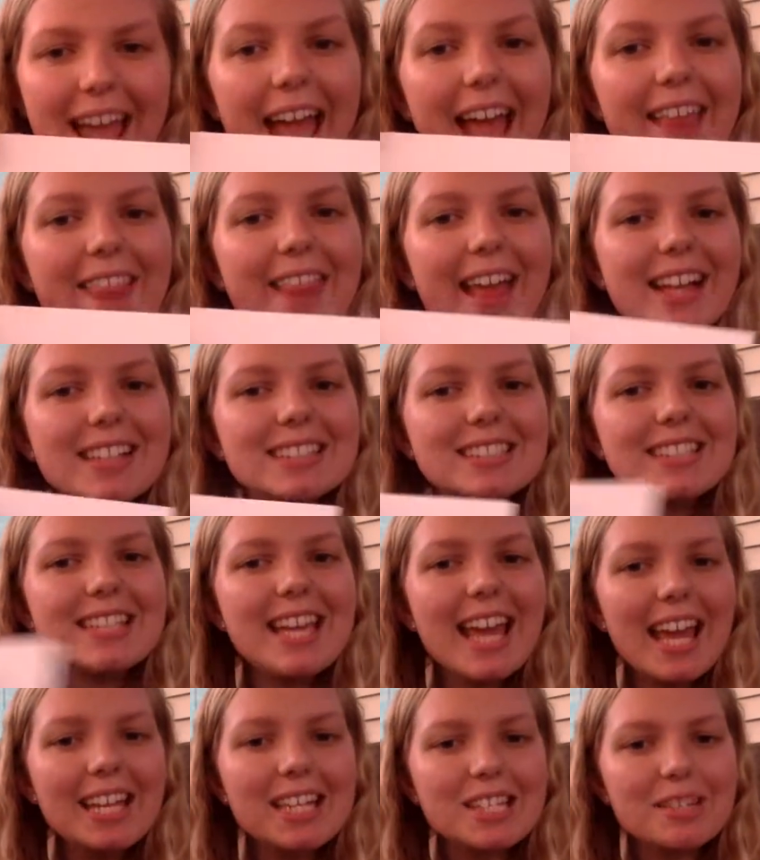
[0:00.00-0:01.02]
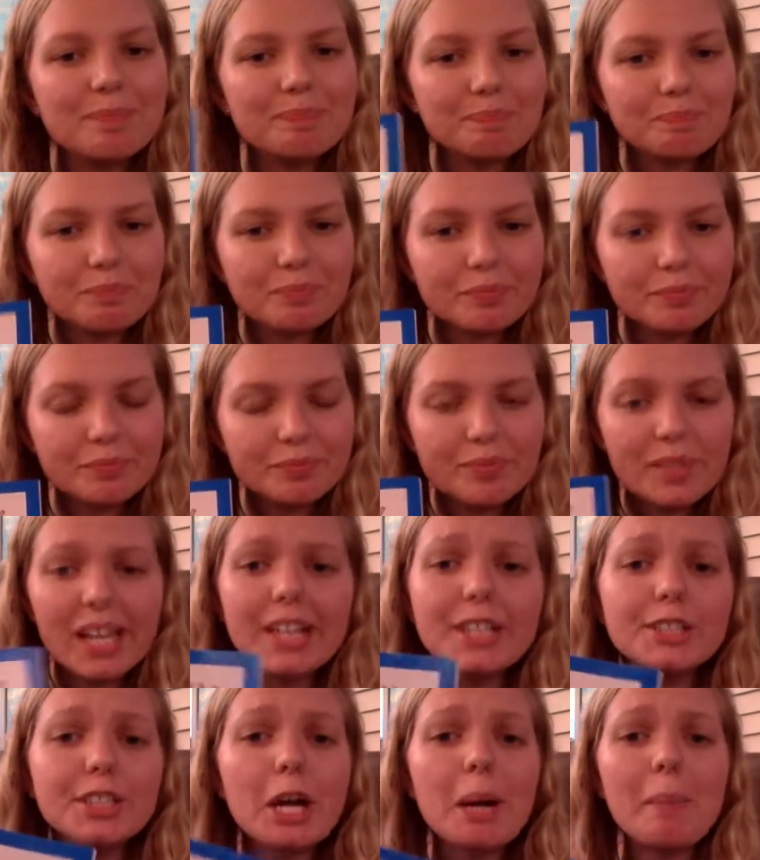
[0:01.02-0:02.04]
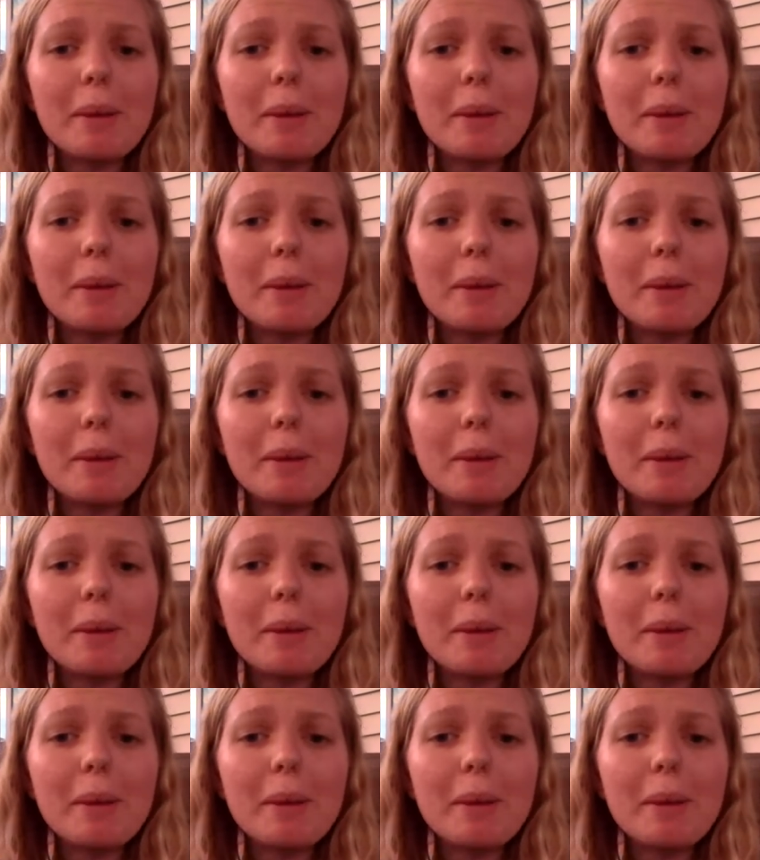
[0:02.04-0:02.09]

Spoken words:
And that's the end. So,